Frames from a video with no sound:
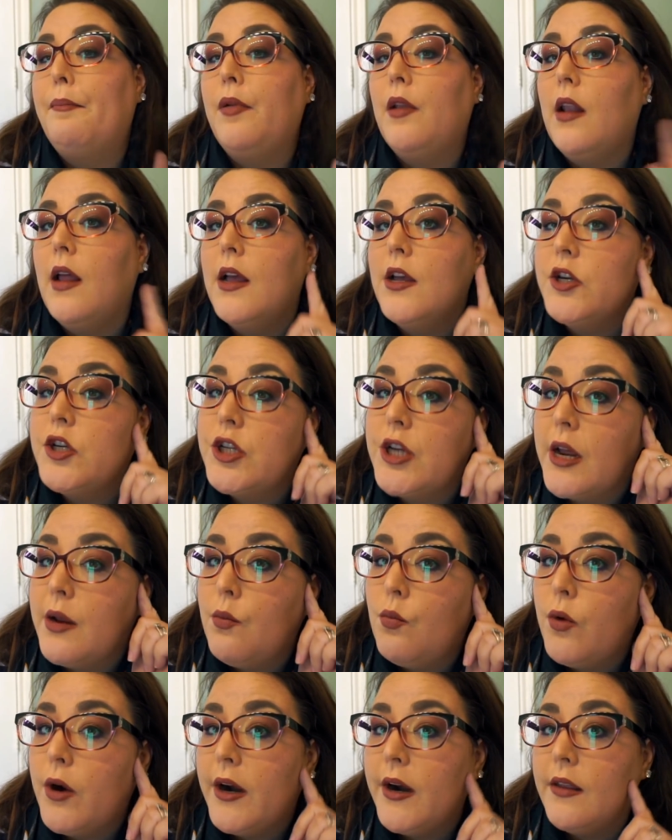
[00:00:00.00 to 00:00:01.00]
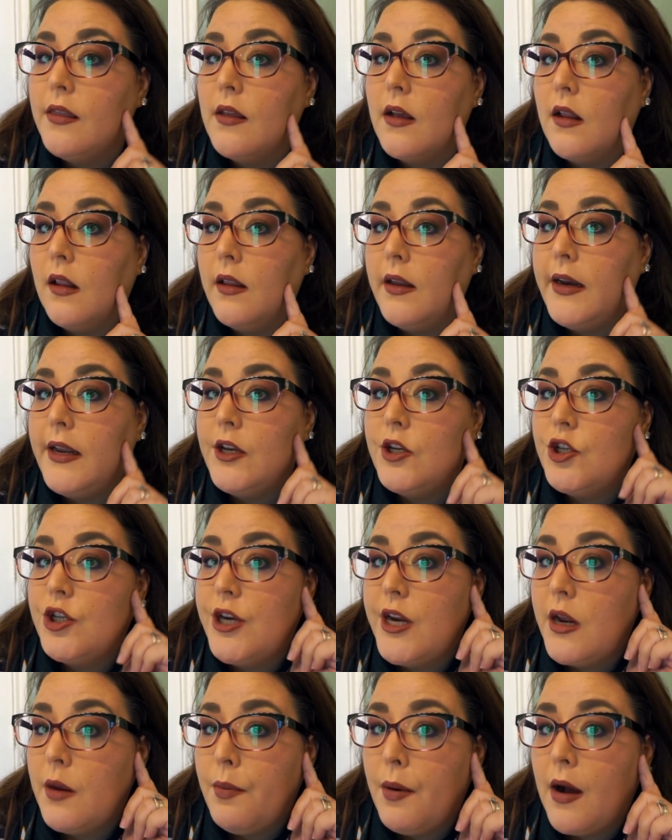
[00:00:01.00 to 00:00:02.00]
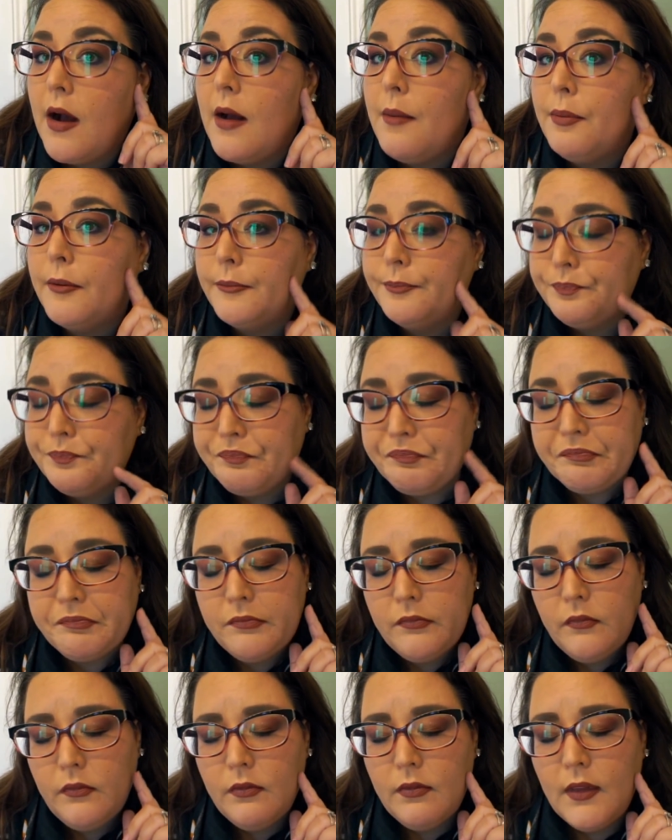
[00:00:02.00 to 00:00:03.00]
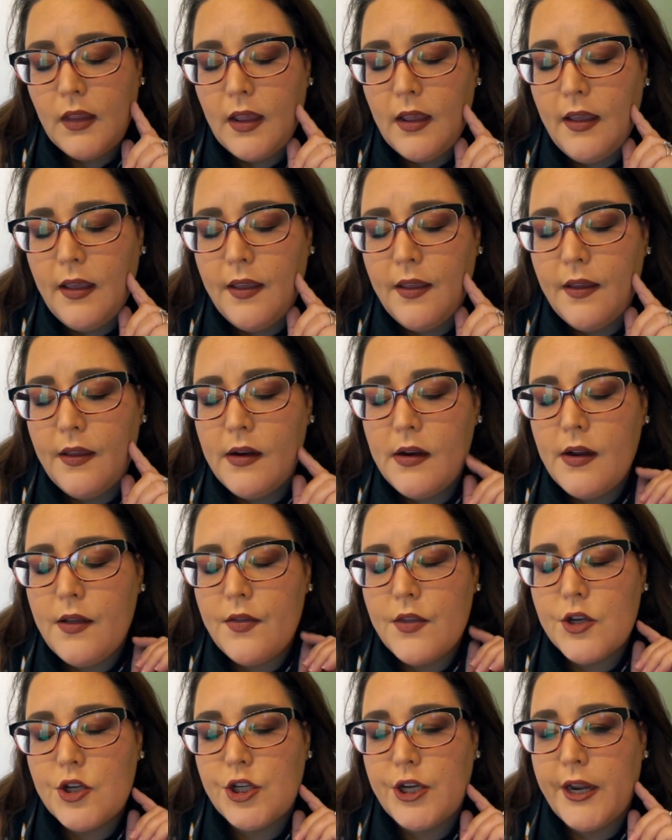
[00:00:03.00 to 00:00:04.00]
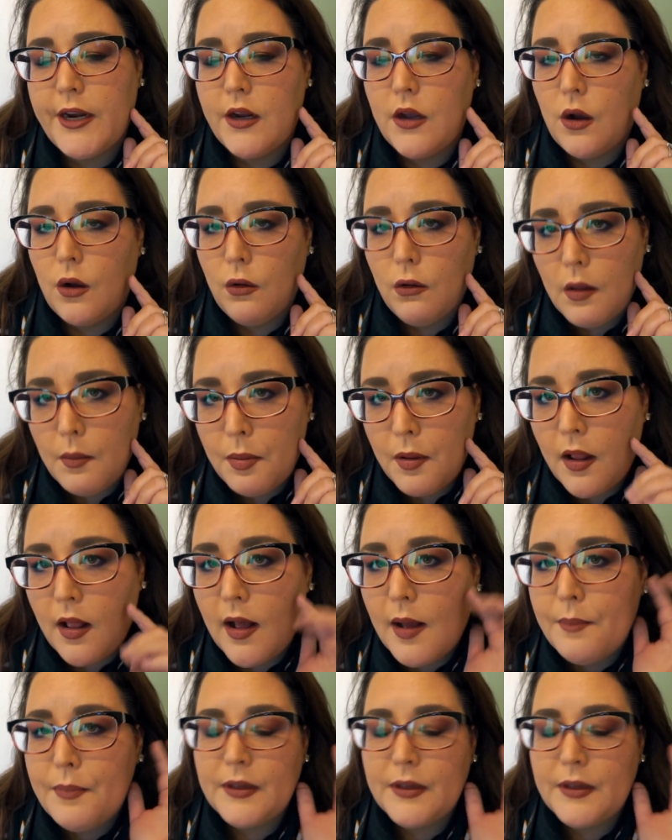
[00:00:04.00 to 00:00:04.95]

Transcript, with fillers: blush, I'm wearing the Clinique Cheek Pop in the shade Cola Pop.